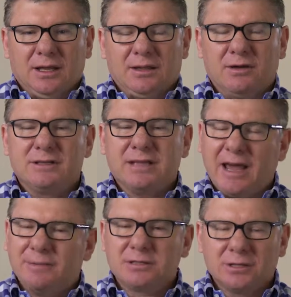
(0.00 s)
There is
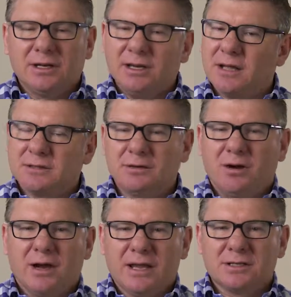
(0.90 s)
absolutely nothing
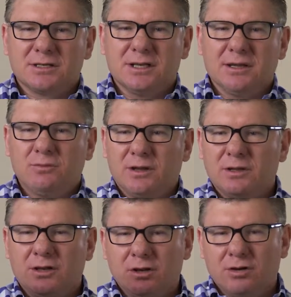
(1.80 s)
wrong, as I said,
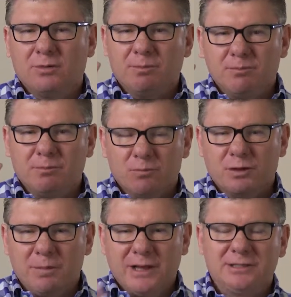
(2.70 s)
with look
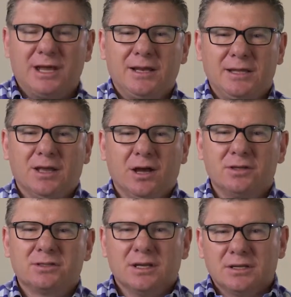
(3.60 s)
with maintaining
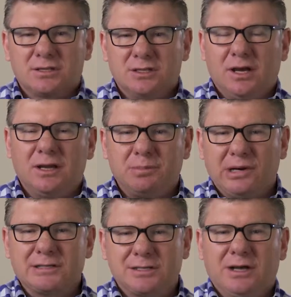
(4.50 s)
those side
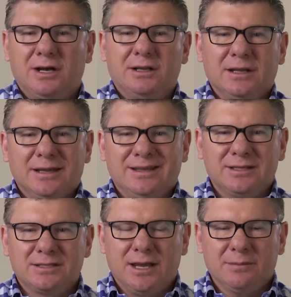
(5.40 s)
by side in
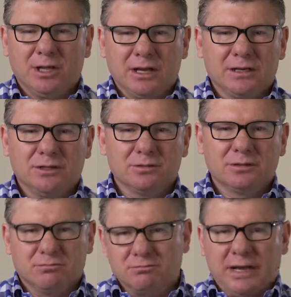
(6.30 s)
the same likelihood
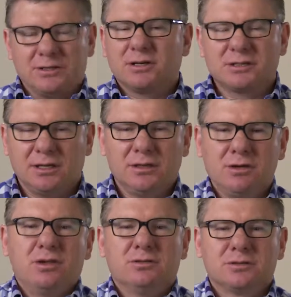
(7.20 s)
matrix that you
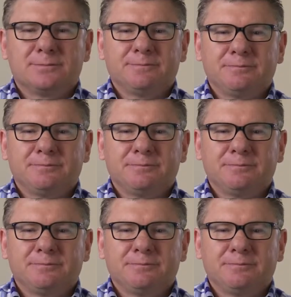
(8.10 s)
use.